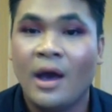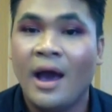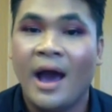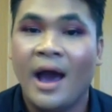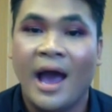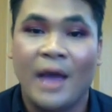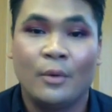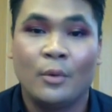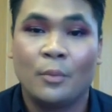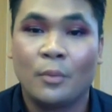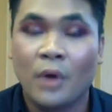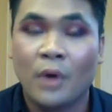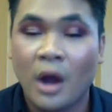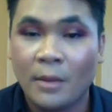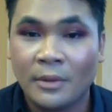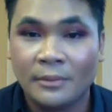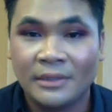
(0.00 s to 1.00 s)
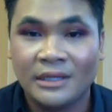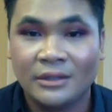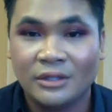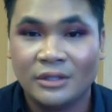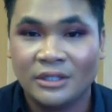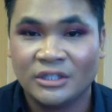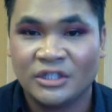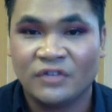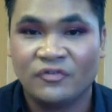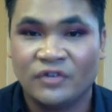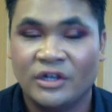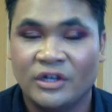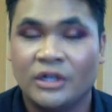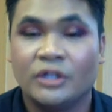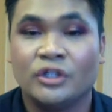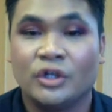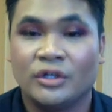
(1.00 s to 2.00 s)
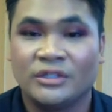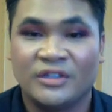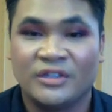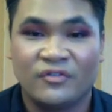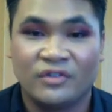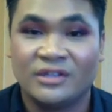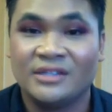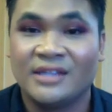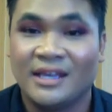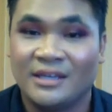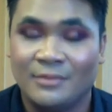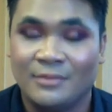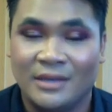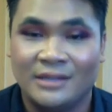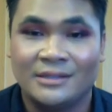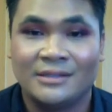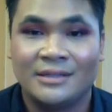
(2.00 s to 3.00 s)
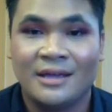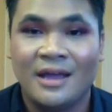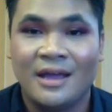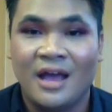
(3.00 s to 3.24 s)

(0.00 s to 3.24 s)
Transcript: I will probably look different during different segments